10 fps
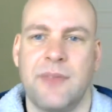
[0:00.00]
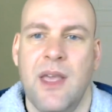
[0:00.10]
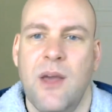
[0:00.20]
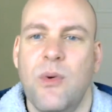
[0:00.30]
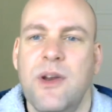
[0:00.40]

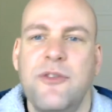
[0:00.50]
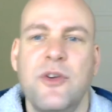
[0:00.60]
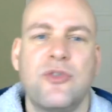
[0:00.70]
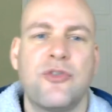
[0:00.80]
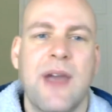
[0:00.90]
What if
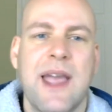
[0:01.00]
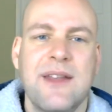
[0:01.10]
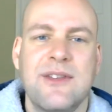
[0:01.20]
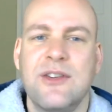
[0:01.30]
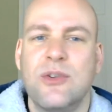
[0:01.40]
you're
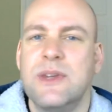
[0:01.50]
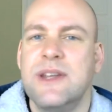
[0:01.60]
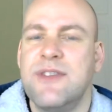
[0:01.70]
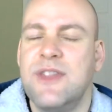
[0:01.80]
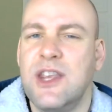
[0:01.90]
trans and you
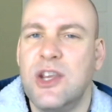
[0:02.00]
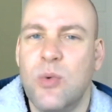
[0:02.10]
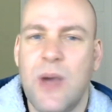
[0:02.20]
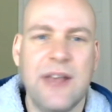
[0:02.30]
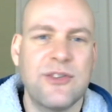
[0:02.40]
live in the
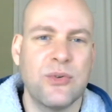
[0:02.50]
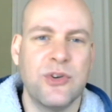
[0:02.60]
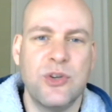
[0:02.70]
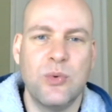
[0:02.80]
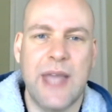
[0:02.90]
US or
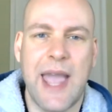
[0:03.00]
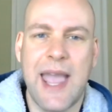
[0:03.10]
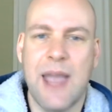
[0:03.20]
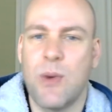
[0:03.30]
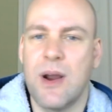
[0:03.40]

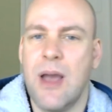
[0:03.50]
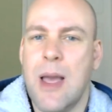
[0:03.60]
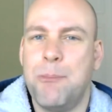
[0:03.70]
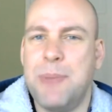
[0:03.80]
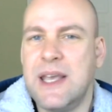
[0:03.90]
UK where
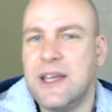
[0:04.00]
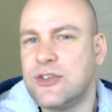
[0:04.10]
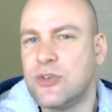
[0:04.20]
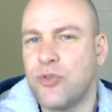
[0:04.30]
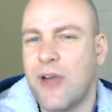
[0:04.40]
bigots
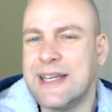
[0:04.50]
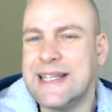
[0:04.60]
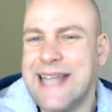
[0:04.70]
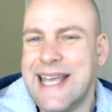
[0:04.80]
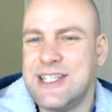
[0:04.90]
are trying to
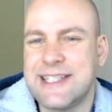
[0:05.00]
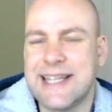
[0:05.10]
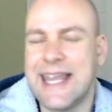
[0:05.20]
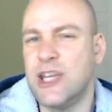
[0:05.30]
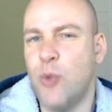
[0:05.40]

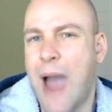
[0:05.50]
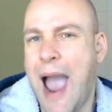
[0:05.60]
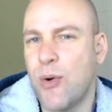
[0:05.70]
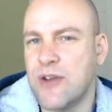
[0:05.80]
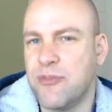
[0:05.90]
legislate you
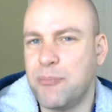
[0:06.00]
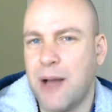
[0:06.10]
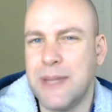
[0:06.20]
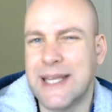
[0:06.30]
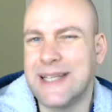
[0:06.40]
out of
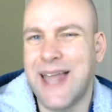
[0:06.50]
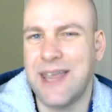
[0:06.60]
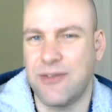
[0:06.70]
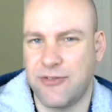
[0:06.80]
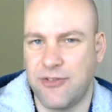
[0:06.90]
public
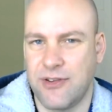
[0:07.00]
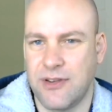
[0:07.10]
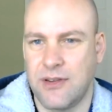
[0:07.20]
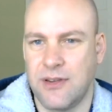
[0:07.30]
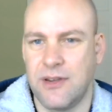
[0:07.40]
life?
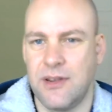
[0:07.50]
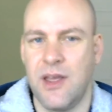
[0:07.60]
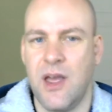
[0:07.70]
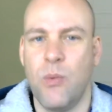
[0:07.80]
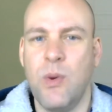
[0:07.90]

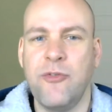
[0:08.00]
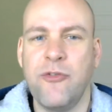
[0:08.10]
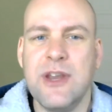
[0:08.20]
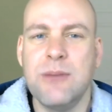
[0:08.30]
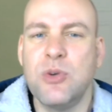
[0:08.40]
What
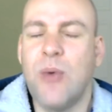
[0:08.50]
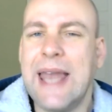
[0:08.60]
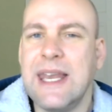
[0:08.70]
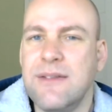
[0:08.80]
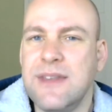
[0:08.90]
freedom do
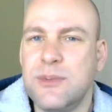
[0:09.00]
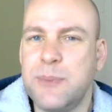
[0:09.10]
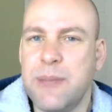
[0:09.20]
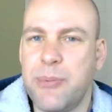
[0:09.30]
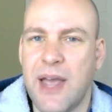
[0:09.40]
any of these
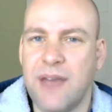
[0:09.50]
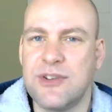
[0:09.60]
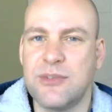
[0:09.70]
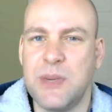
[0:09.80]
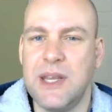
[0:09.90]
people have to
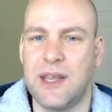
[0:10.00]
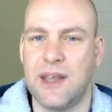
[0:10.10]
speak?